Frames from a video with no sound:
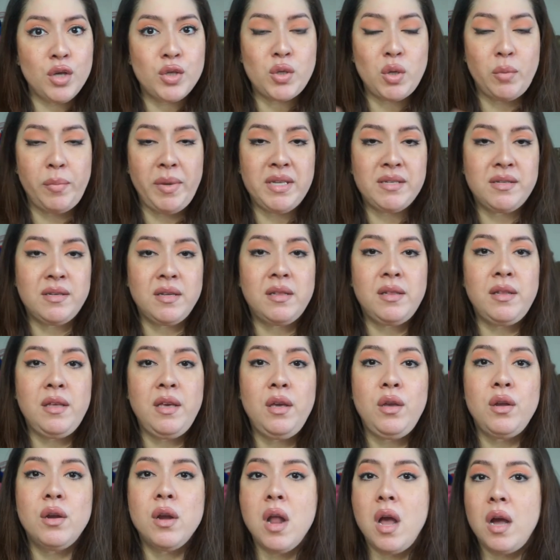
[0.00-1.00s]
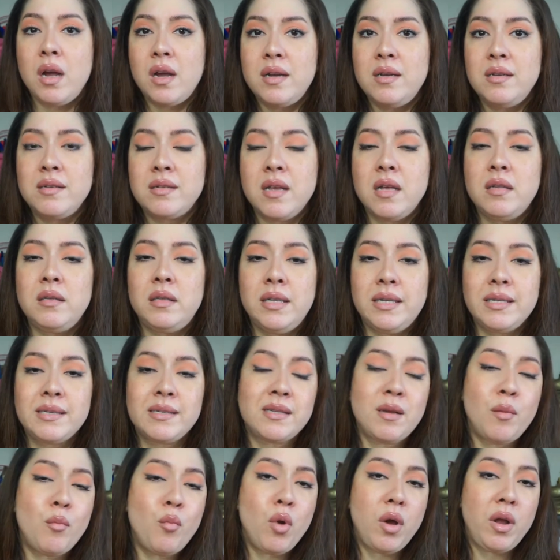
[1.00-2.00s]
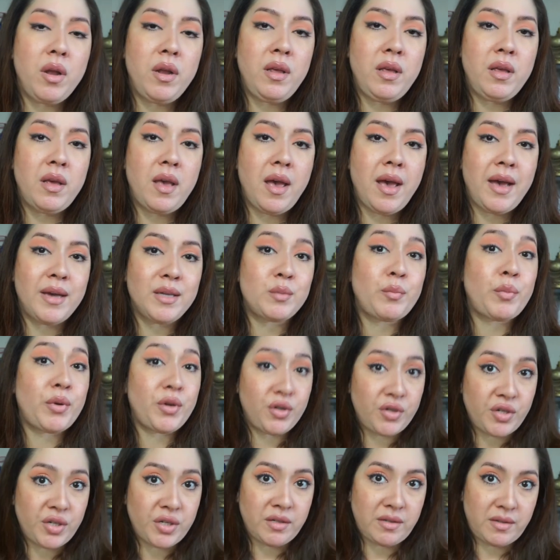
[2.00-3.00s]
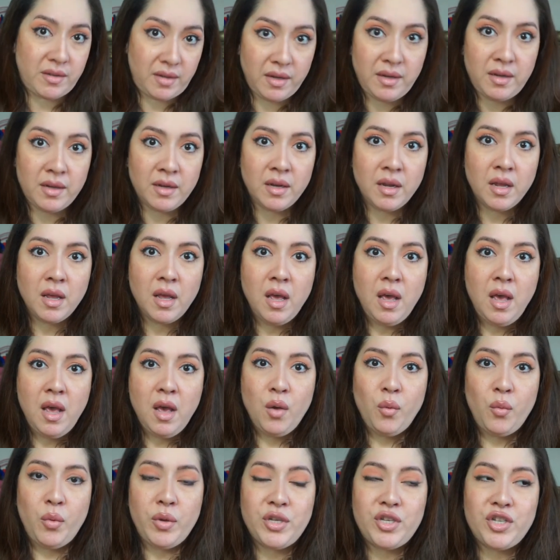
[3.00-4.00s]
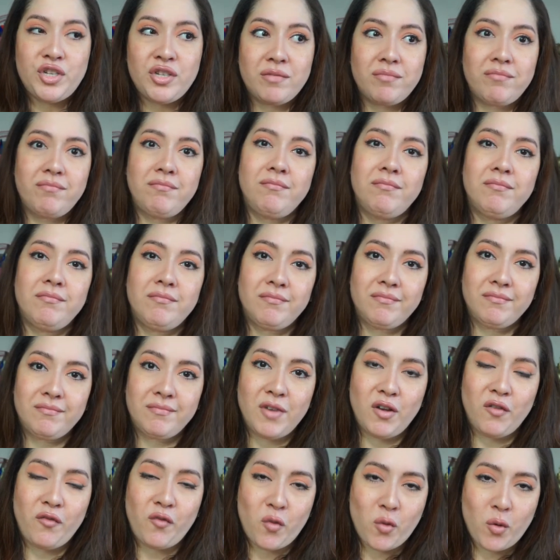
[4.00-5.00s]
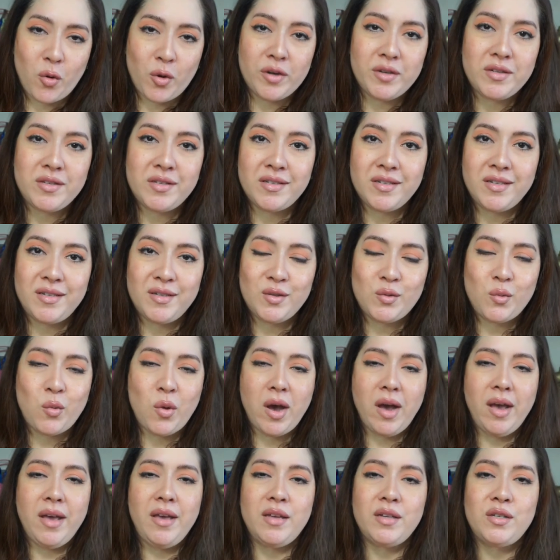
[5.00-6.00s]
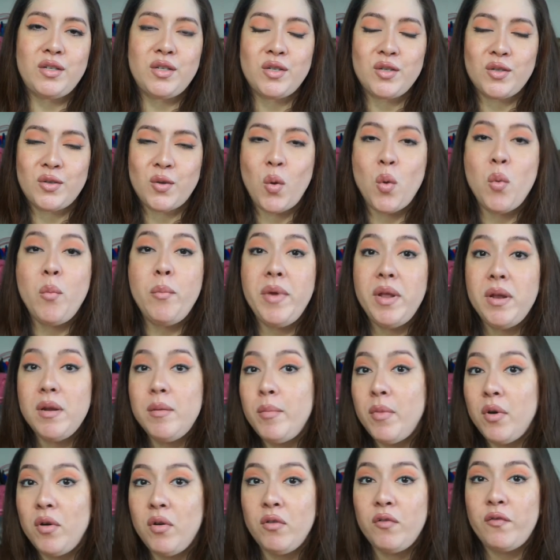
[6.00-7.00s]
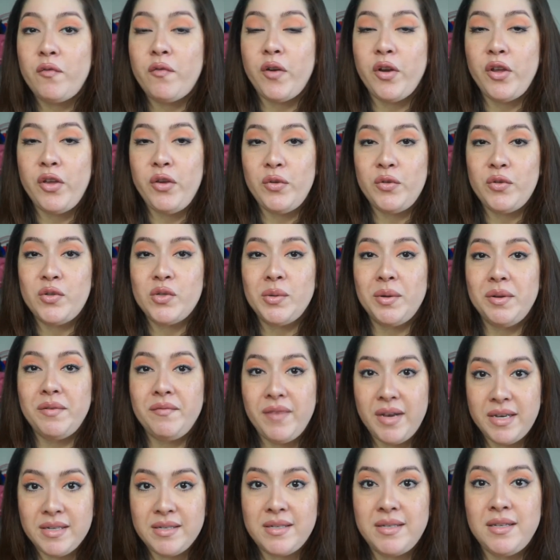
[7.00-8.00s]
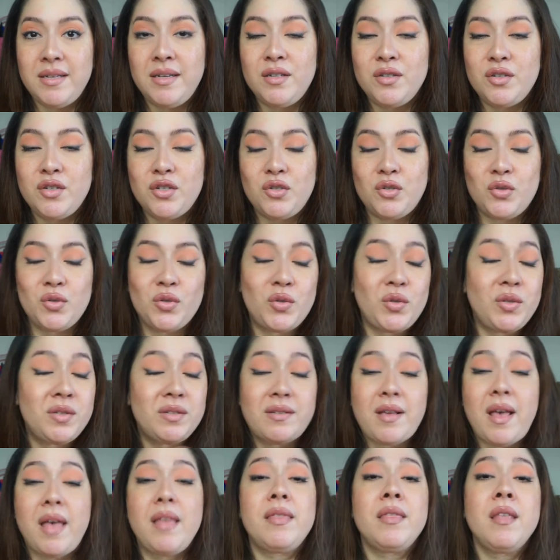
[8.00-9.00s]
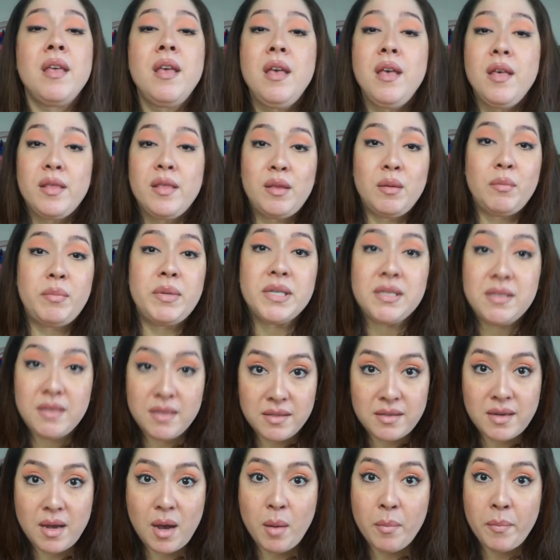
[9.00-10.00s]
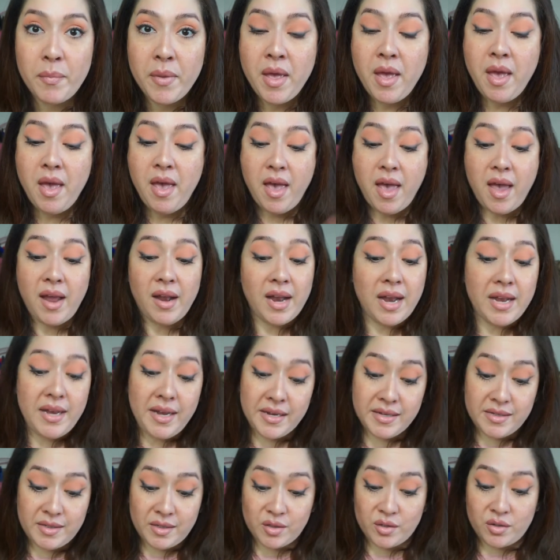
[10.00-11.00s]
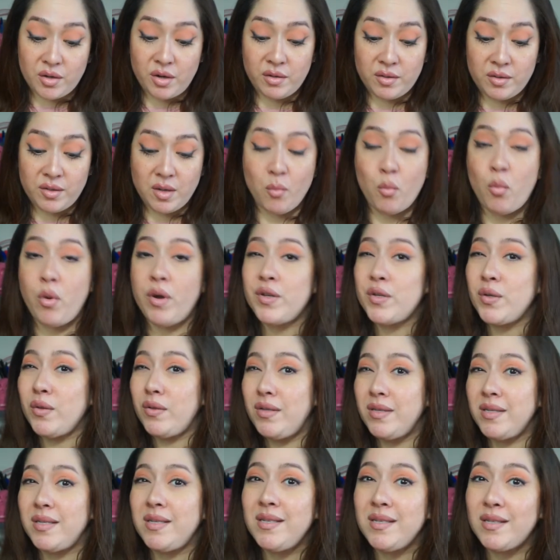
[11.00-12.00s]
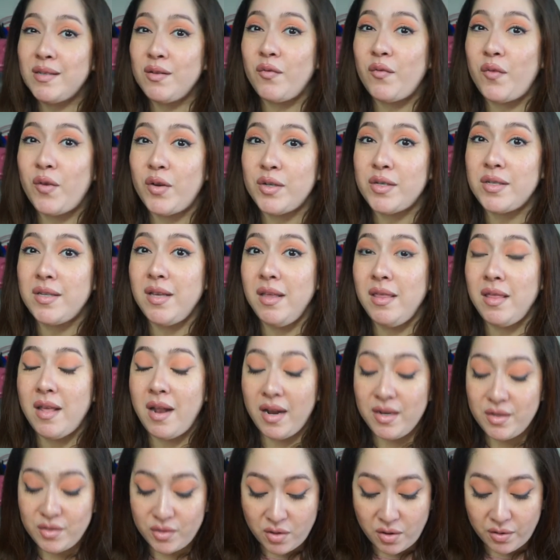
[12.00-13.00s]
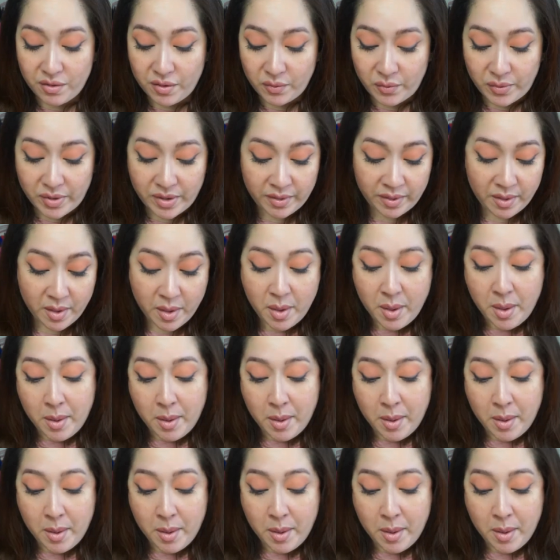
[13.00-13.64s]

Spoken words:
So basically, you're not going to sell unless someone has purchased it, which, of course, is why it's so minimal for you to invest in to set the business up. And I needed to start somewhere, so this is the first thing that I started with.